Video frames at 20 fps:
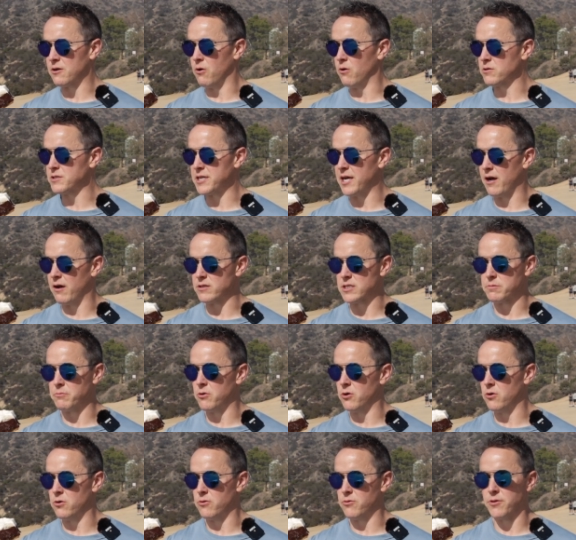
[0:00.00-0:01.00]
goes down
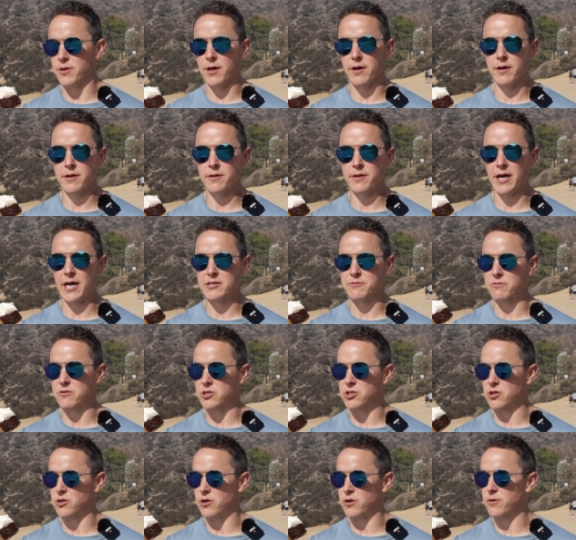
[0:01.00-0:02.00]
smooth, that's for
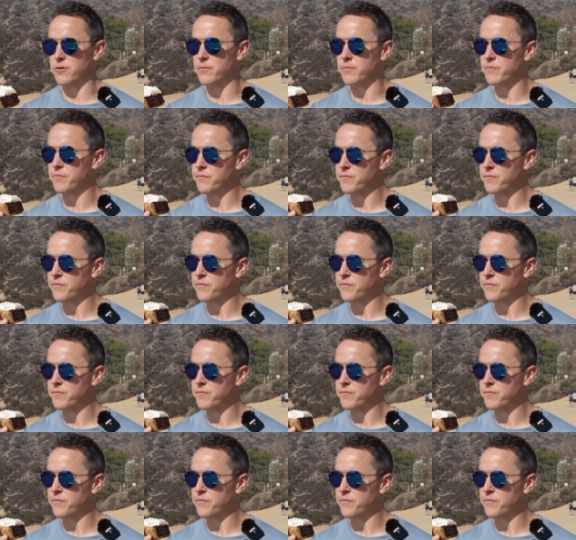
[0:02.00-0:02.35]
sure.